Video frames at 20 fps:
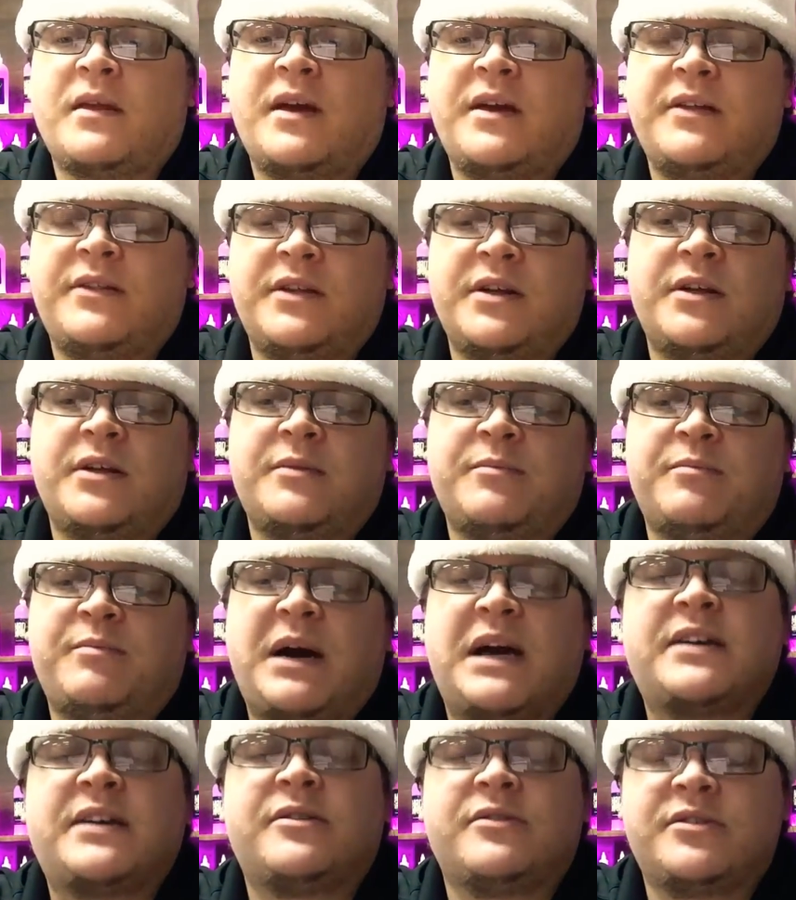And then
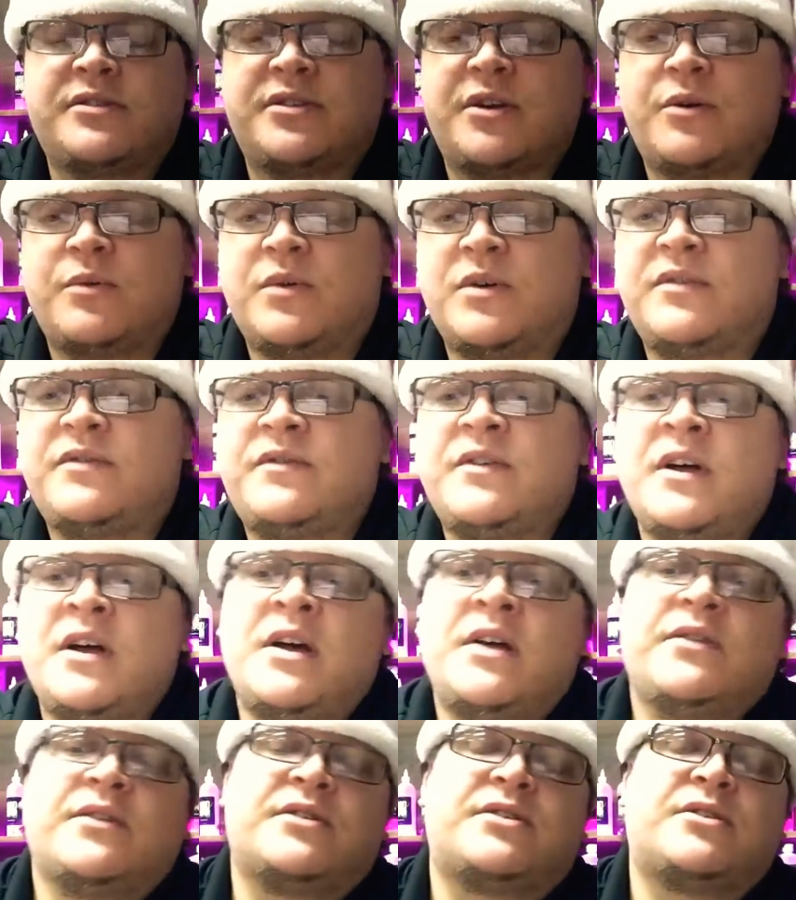back to the Snow Wolf.
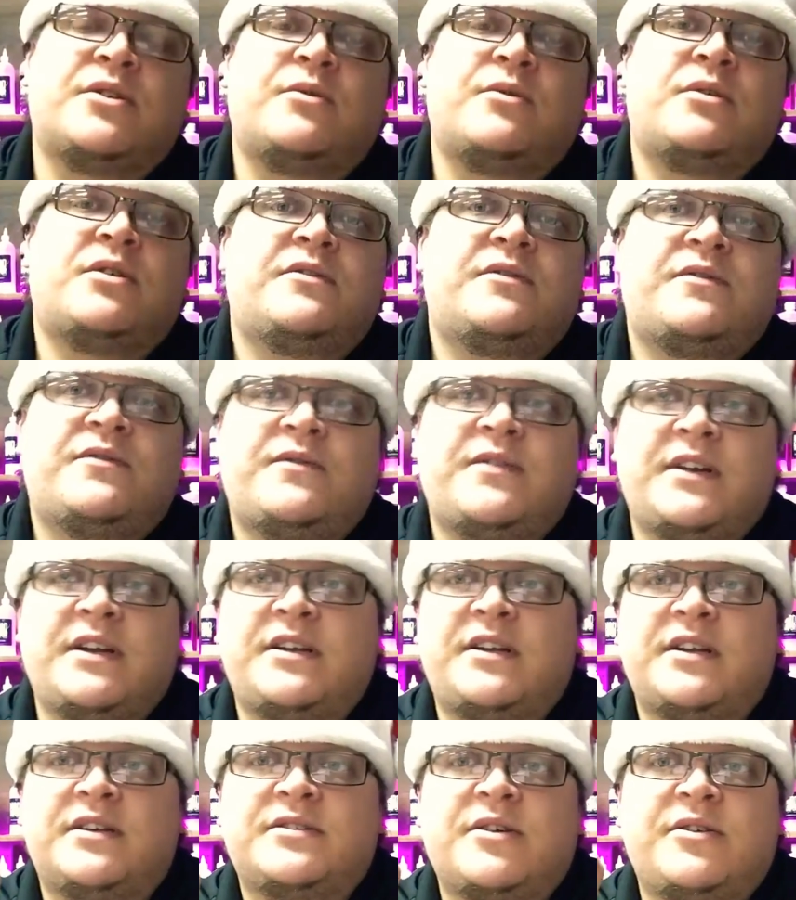The Snow Wolf,
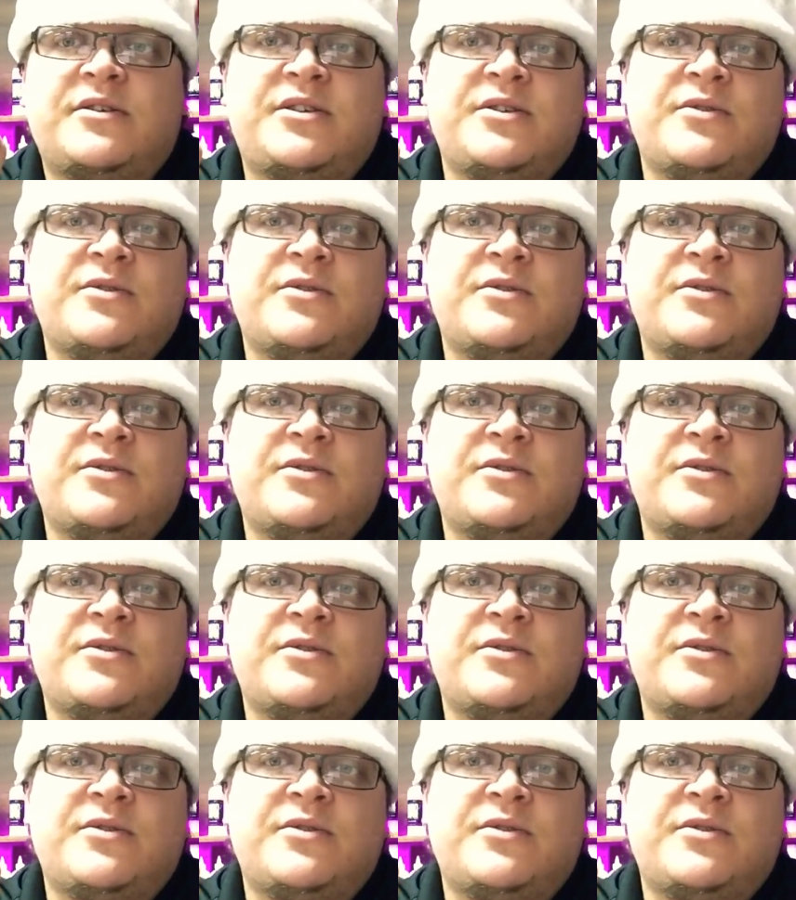it does go to